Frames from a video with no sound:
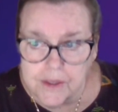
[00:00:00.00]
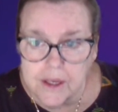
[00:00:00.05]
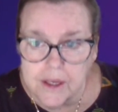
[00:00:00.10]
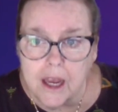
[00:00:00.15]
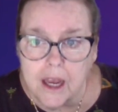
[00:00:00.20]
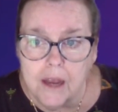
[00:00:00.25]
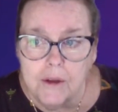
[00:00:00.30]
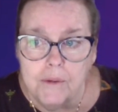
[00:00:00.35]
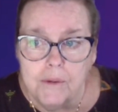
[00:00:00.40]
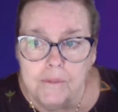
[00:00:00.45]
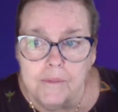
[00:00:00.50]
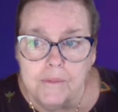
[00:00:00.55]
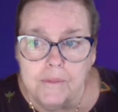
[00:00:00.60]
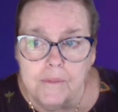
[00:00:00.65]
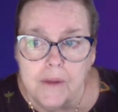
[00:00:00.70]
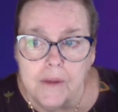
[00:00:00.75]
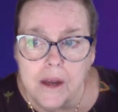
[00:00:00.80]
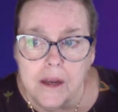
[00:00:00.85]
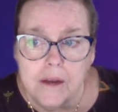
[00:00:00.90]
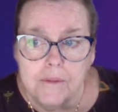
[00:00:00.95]

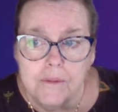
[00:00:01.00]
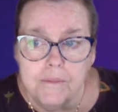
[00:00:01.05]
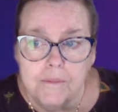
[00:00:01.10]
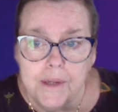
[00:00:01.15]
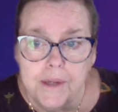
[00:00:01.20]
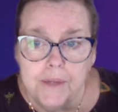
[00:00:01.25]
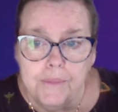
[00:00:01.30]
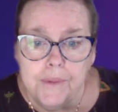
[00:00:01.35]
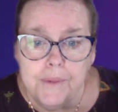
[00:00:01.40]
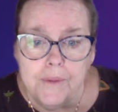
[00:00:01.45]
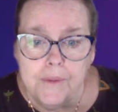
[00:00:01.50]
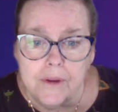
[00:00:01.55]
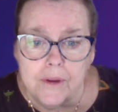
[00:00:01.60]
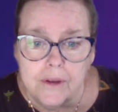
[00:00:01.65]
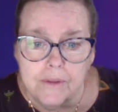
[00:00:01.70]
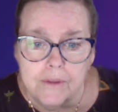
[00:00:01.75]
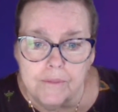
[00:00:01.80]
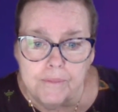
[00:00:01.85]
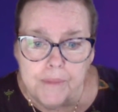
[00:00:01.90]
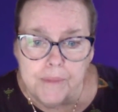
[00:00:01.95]
But
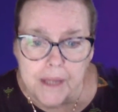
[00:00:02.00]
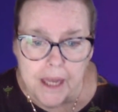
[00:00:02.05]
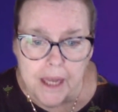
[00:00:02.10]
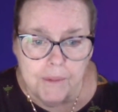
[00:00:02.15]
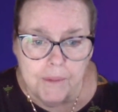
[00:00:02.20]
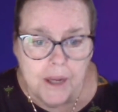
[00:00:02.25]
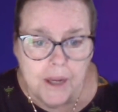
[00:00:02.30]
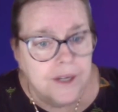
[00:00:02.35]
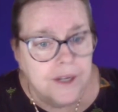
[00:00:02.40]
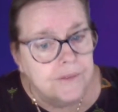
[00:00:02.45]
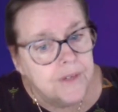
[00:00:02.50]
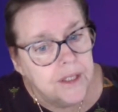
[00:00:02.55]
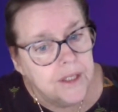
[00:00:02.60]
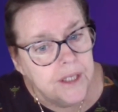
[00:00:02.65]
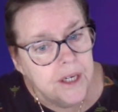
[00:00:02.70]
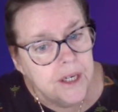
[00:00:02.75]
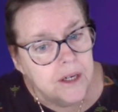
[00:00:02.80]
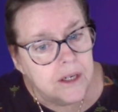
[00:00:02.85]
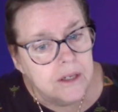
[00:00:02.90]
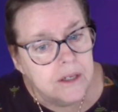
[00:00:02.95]
it became kind of
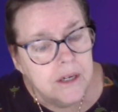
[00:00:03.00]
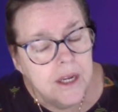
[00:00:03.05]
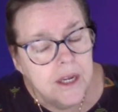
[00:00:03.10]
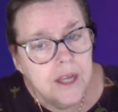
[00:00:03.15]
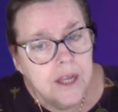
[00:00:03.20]
clear